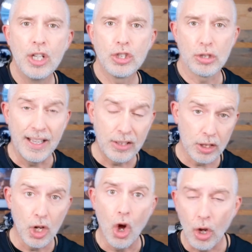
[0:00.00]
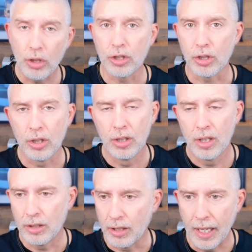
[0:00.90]
So that's going to alter
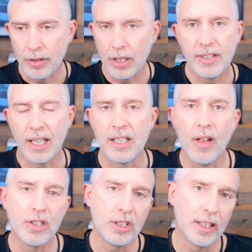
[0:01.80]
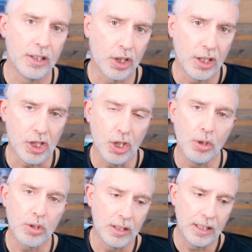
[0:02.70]
the level of technology that they're going to
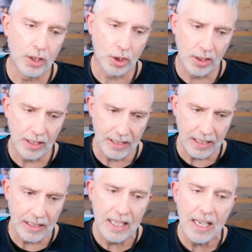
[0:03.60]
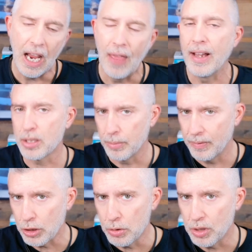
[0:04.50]
use and that they're going to need. And that's something
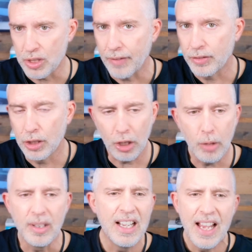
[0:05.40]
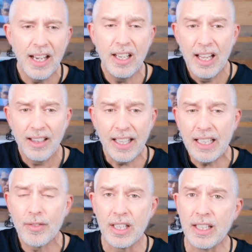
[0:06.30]
that you just have to determine. And like
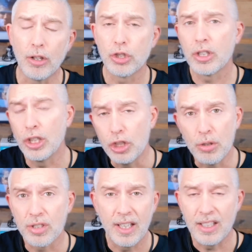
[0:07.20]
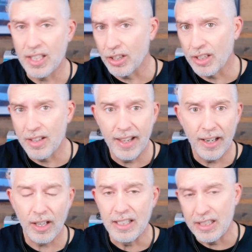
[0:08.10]
everything else, you're going to use things here and
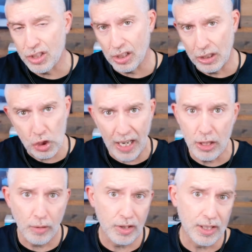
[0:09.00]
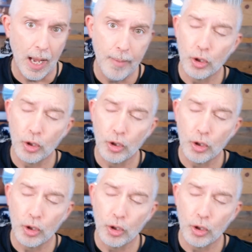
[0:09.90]
there, and it's going to change over time.